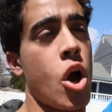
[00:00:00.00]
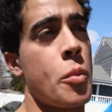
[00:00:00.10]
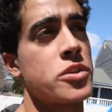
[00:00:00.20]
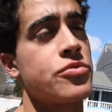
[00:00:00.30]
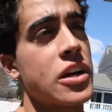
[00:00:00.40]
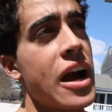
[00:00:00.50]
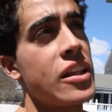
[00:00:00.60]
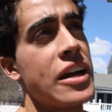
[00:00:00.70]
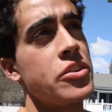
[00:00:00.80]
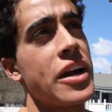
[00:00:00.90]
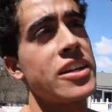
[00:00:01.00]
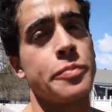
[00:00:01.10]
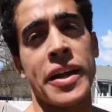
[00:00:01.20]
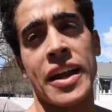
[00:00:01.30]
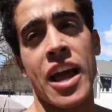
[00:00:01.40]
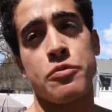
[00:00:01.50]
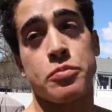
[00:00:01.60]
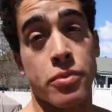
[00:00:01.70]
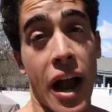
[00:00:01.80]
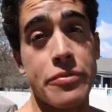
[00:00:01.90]
Almost forgot, a lot of you guys might not have
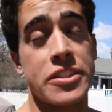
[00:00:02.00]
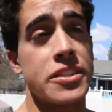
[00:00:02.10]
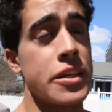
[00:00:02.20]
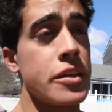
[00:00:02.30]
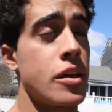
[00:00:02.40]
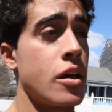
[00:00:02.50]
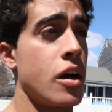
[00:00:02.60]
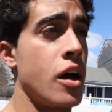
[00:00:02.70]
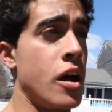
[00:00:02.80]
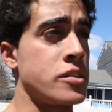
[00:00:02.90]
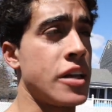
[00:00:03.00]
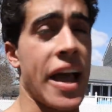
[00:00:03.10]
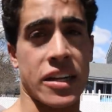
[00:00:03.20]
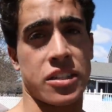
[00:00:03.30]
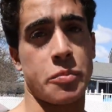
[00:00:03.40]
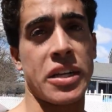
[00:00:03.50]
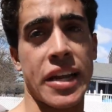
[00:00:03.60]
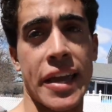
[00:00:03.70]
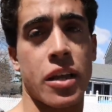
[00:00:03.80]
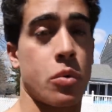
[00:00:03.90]
privacy to actually be
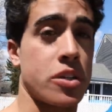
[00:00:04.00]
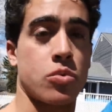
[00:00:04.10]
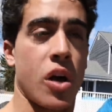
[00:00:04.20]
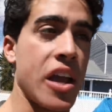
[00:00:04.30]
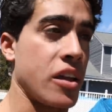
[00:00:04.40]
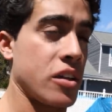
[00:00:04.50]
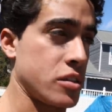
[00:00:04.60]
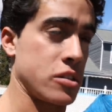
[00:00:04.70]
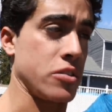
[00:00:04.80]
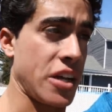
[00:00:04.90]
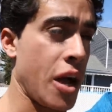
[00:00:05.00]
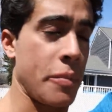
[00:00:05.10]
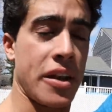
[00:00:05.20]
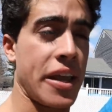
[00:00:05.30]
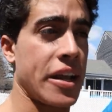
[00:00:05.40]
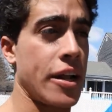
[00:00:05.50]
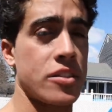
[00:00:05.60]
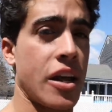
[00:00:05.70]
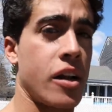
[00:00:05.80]
naked, which is why clearly I'm not naked outside.